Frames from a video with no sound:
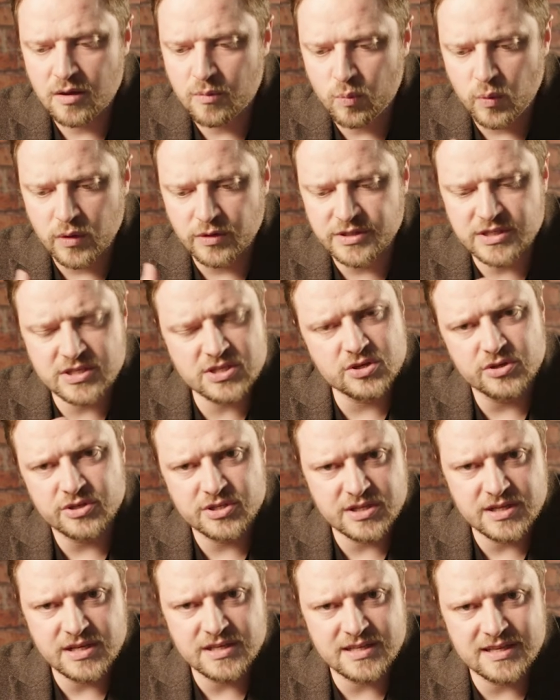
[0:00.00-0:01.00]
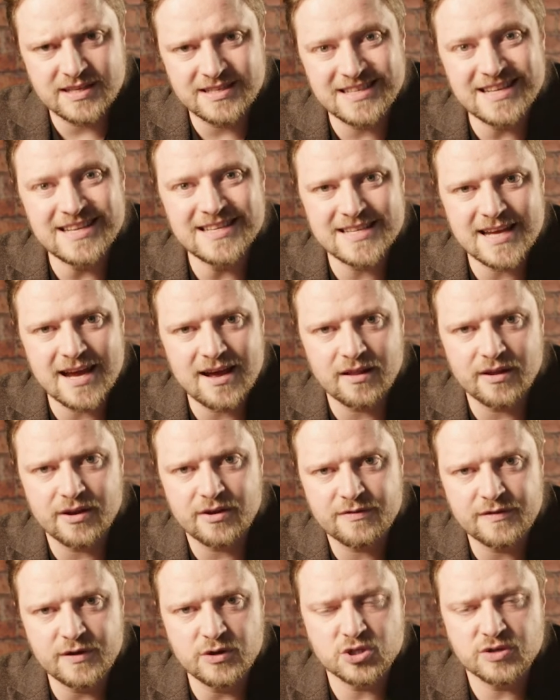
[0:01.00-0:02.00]
we'll discuss these in detail in a
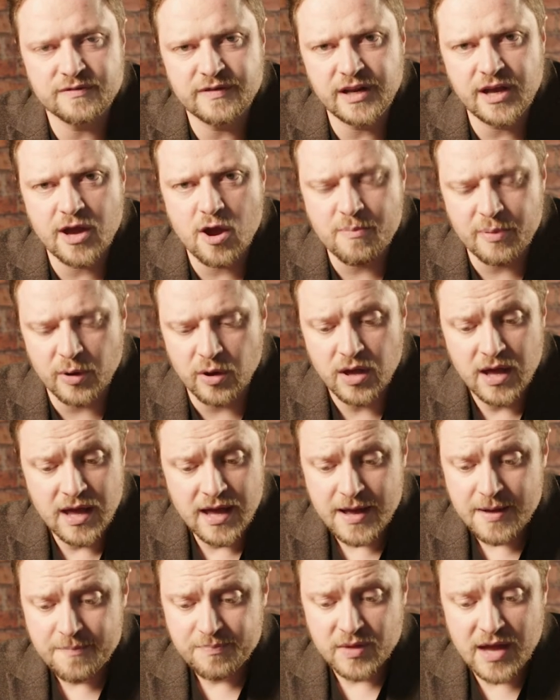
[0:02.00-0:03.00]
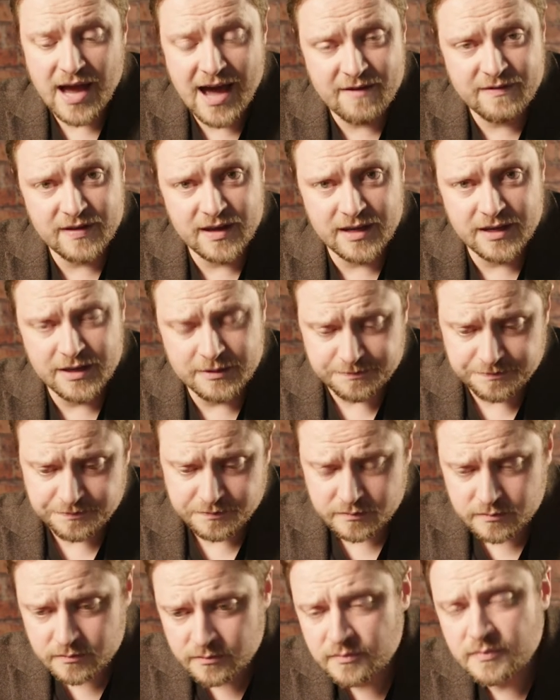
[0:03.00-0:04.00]
future video, but having
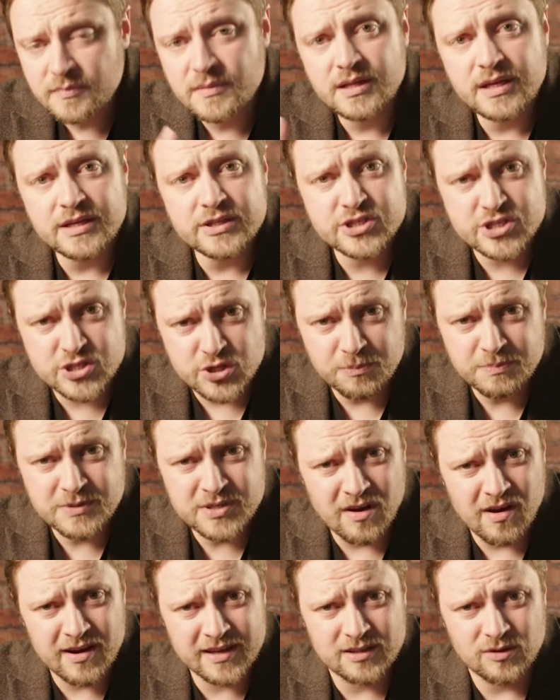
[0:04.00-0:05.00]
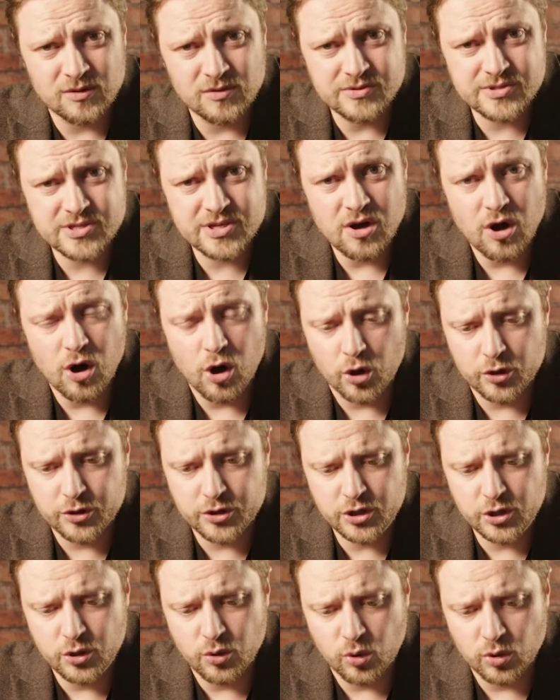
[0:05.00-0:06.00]
subtitles on
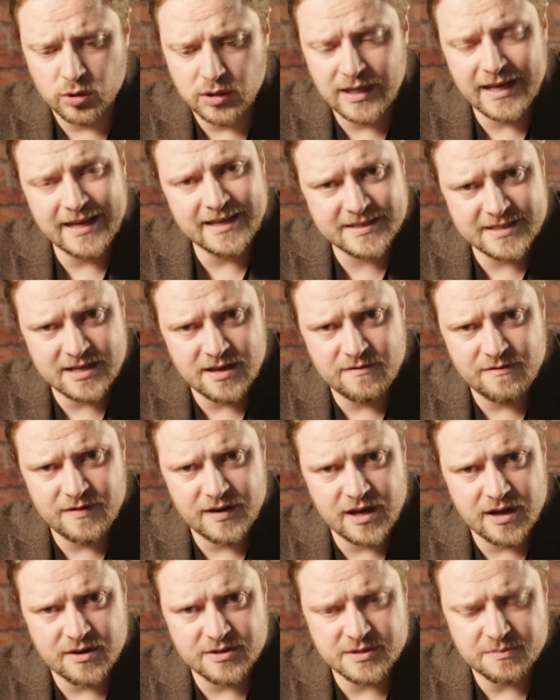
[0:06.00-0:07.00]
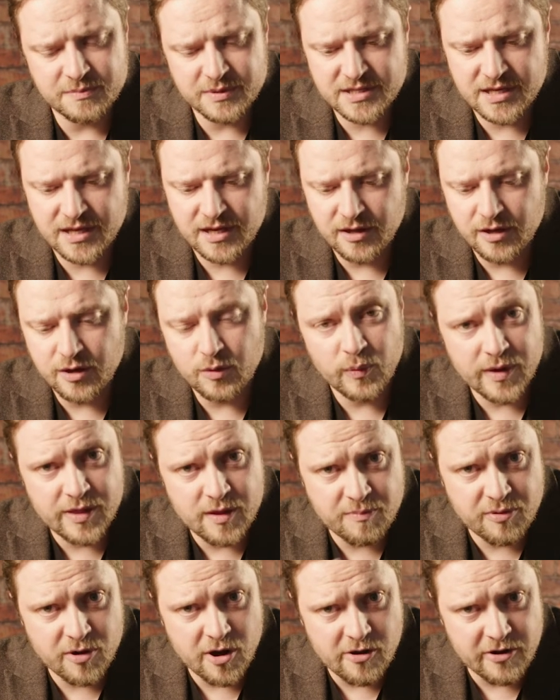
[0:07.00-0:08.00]
your LinkedIn videos in particular with a
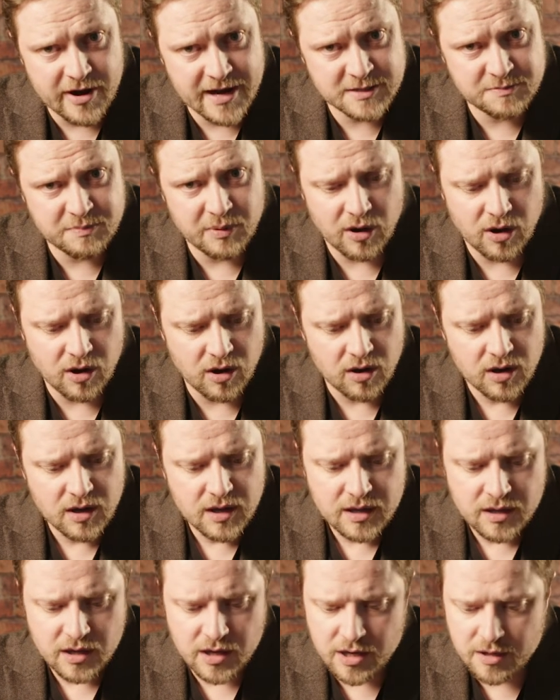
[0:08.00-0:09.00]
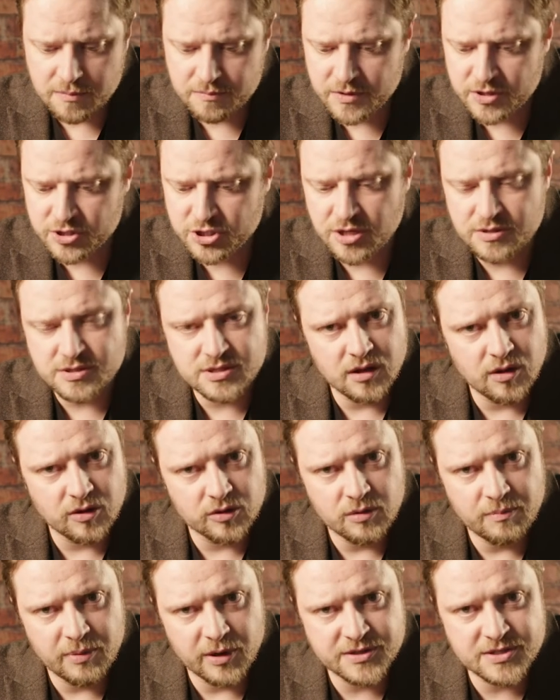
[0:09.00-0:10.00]
progress bar that shows along
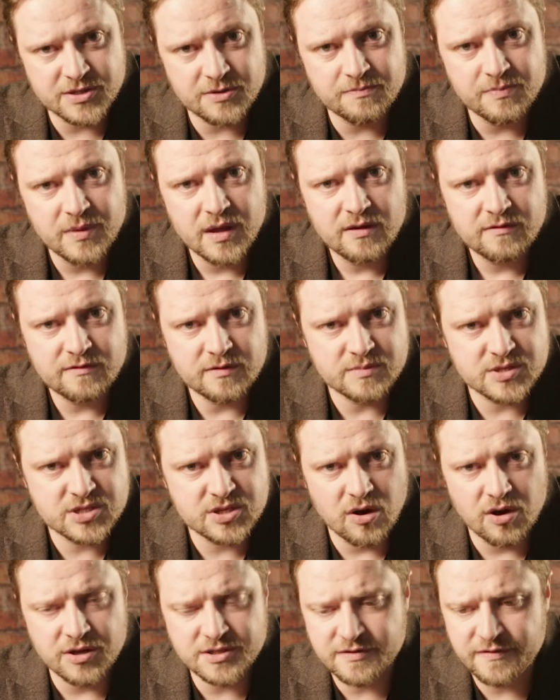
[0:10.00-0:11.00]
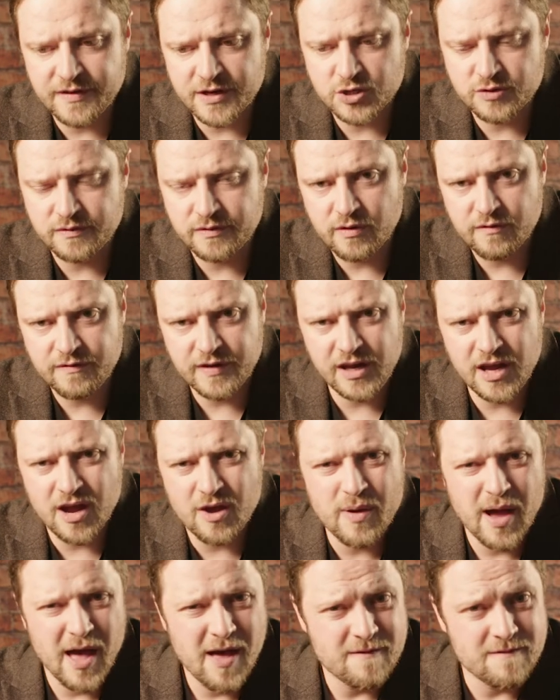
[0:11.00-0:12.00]
the bottom from start to finish of your
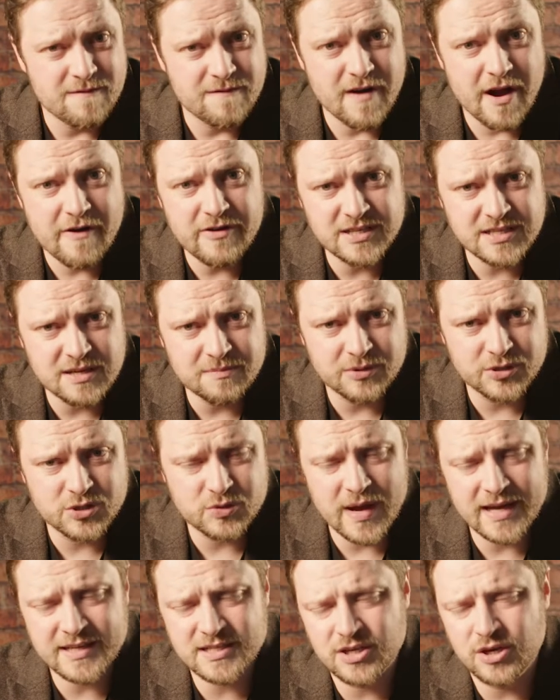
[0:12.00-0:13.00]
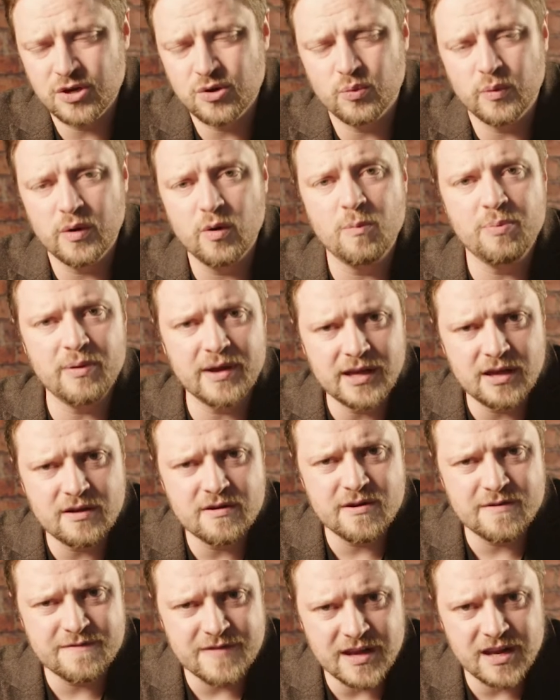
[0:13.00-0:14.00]
video, very simple to execute. We will bring you
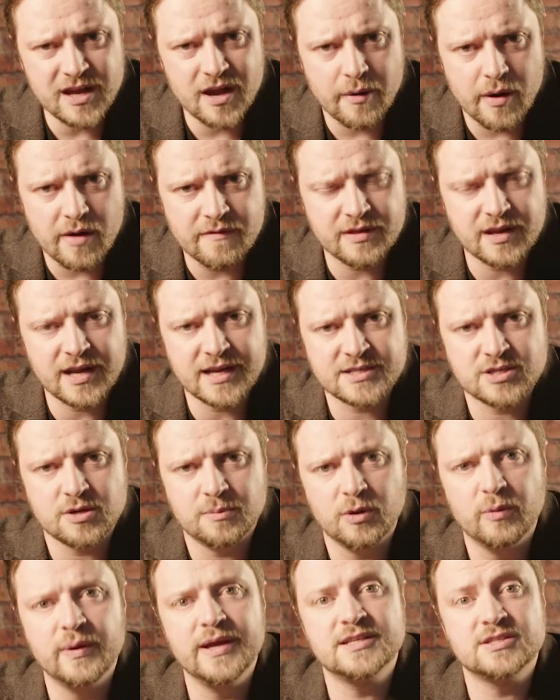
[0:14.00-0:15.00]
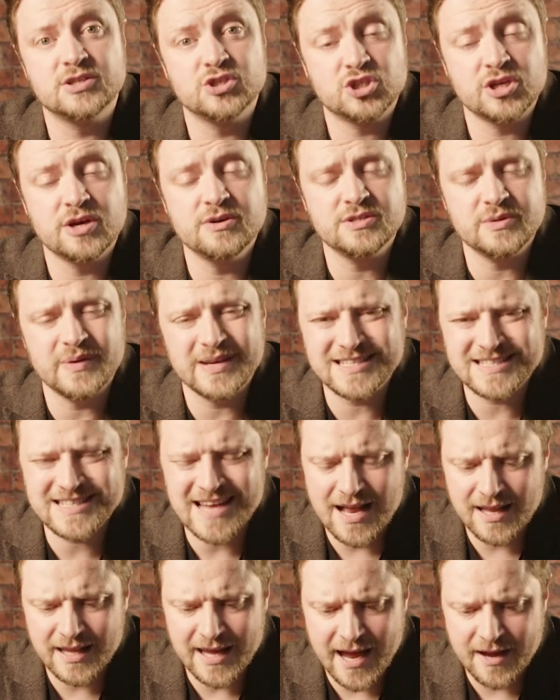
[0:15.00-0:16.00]
a video over the next couple of weeks that shows you
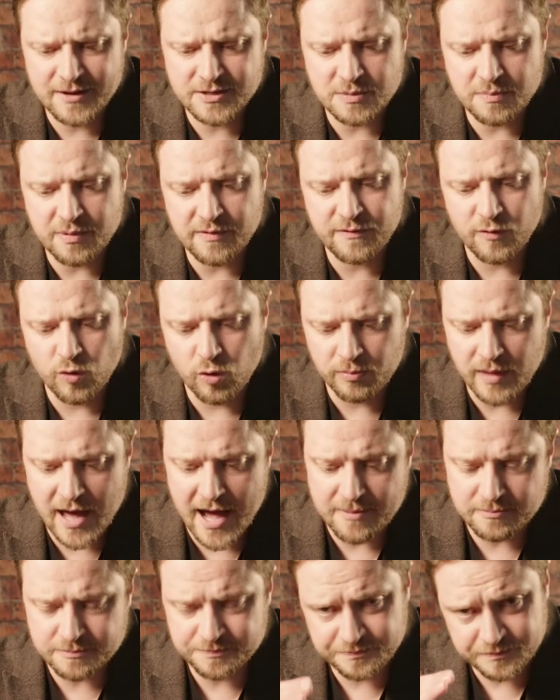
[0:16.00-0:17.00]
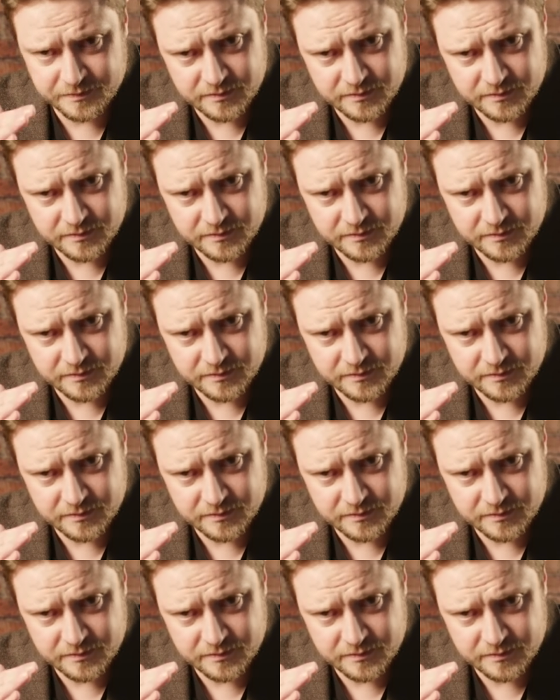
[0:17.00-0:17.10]
exactly how to perform that,